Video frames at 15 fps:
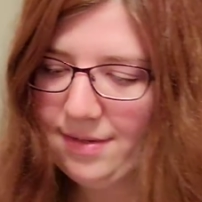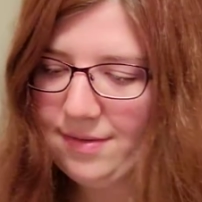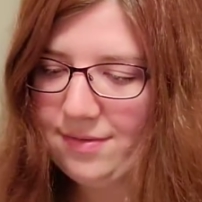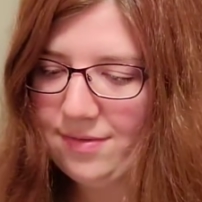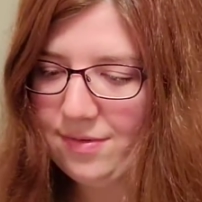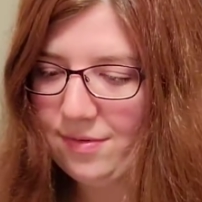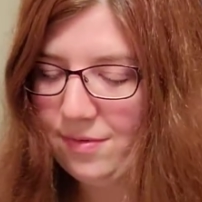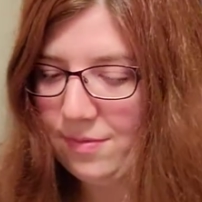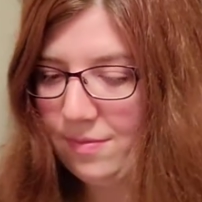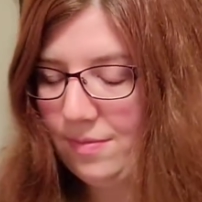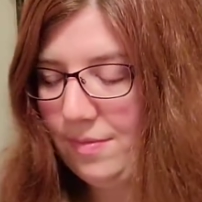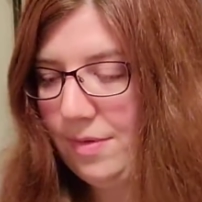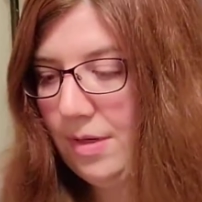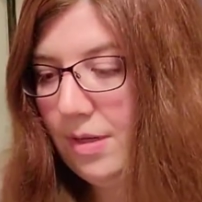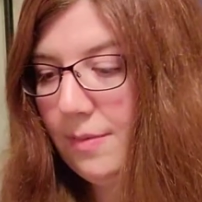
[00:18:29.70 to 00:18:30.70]
So,
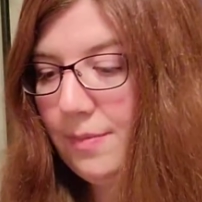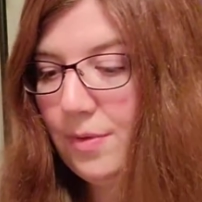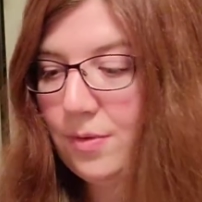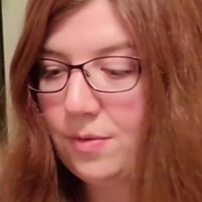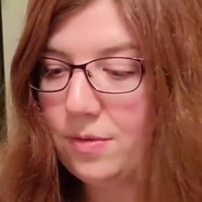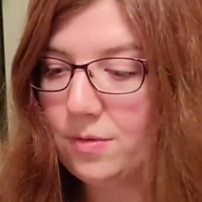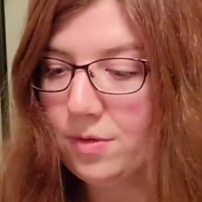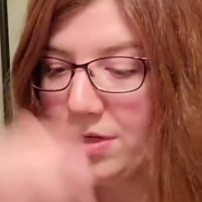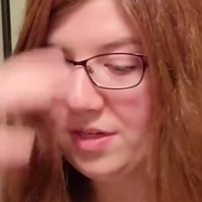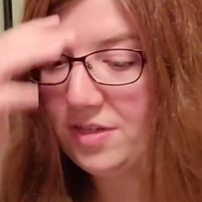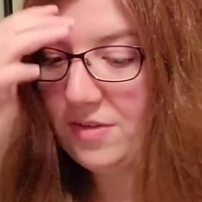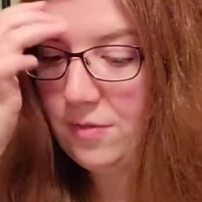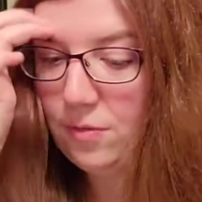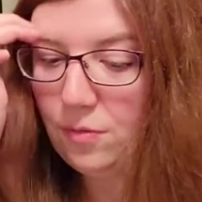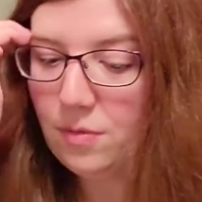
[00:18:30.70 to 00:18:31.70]
number
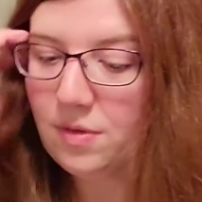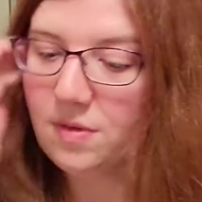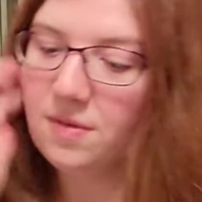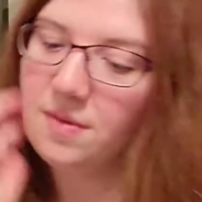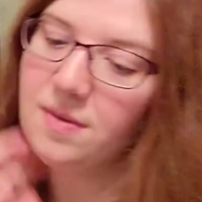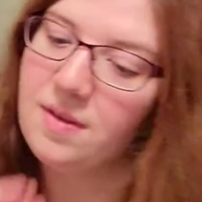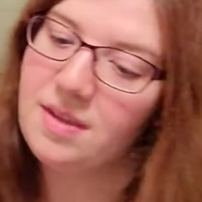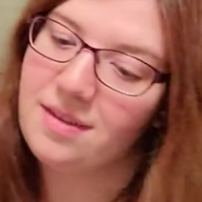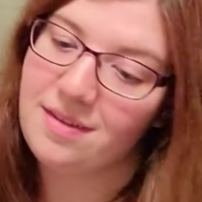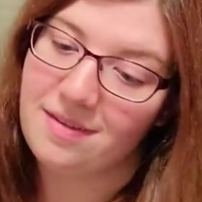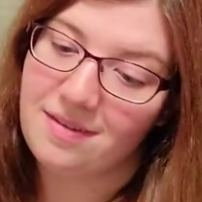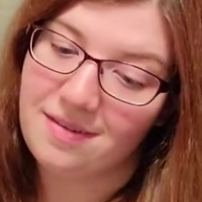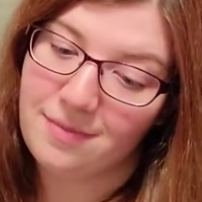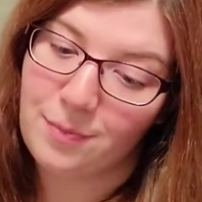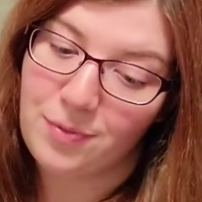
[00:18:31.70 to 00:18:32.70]
32
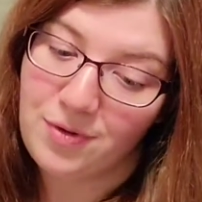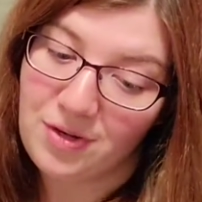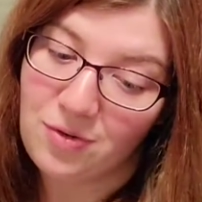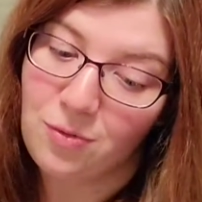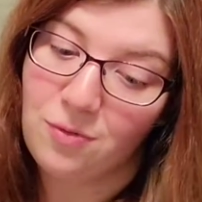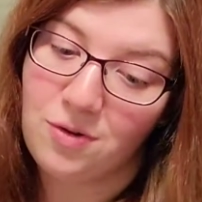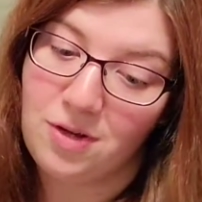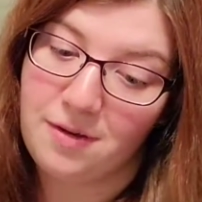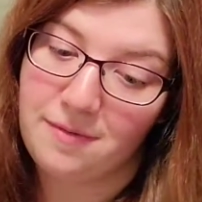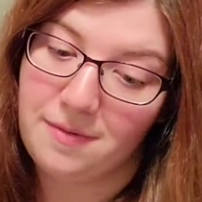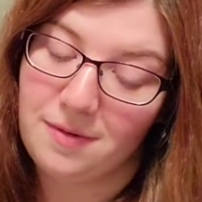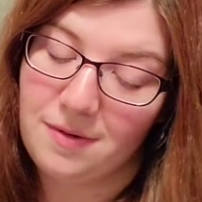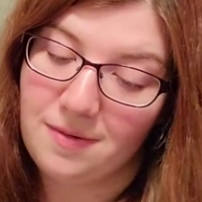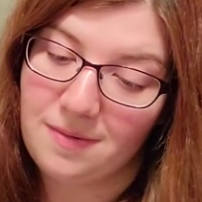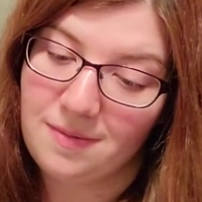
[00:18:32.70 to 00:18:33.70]
is a pretty cool
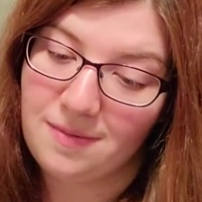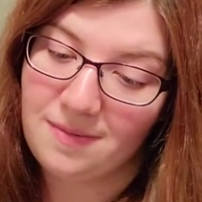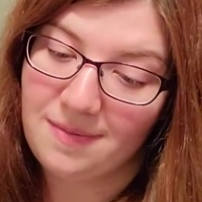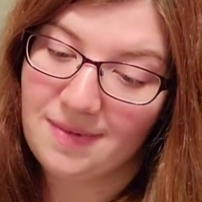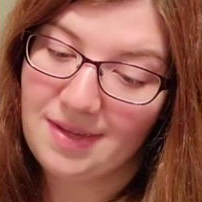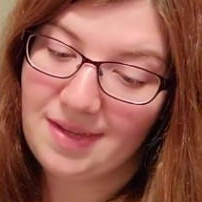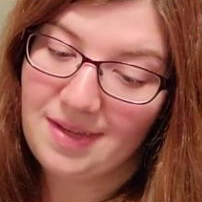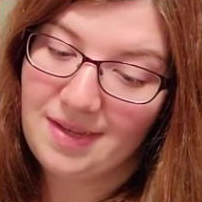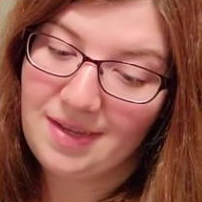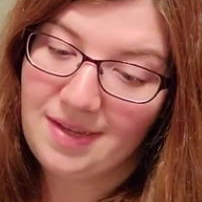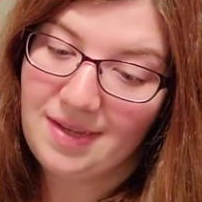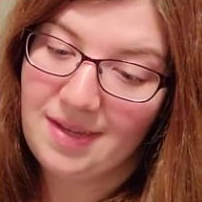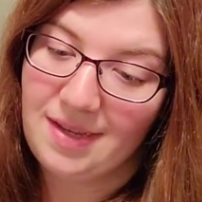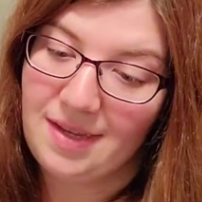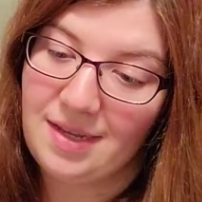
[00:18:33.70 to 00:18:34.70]
cover
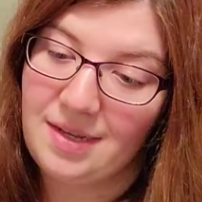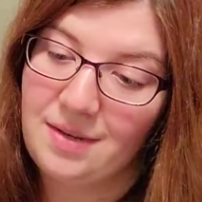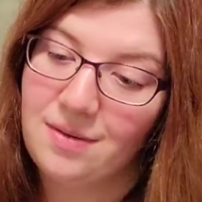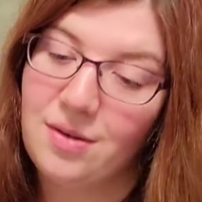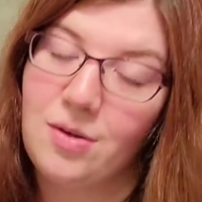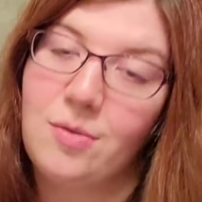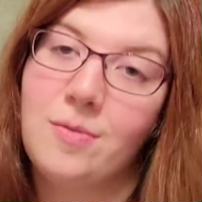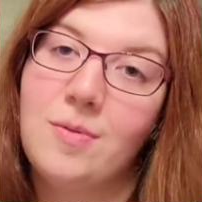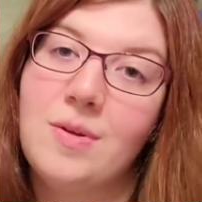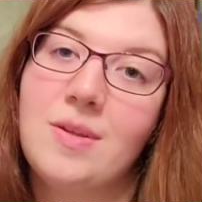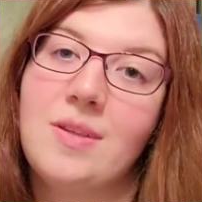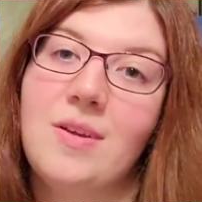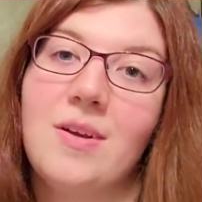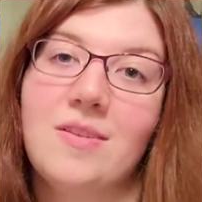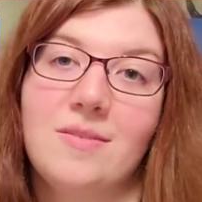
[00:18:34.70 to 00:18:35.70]
and a
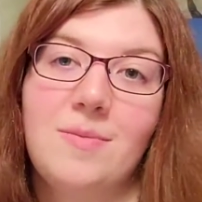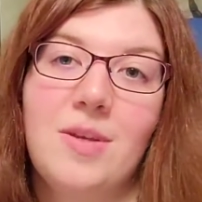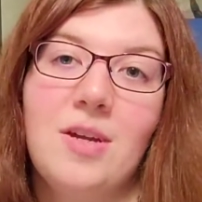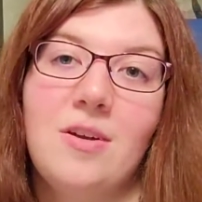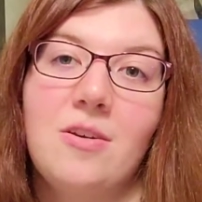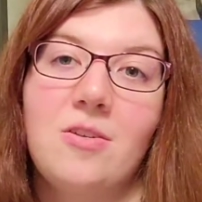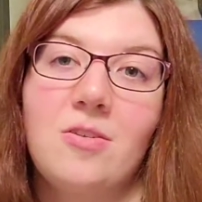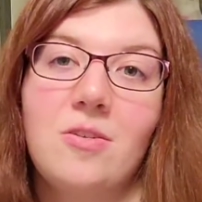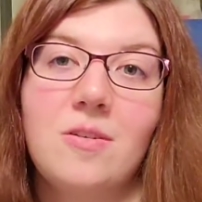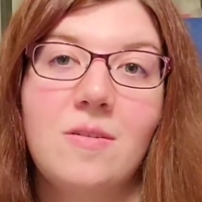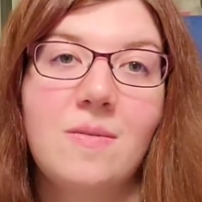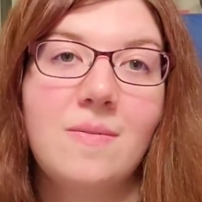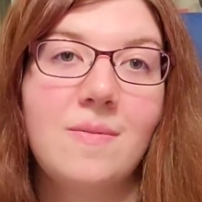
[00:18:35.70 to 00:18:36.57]
really awesome character.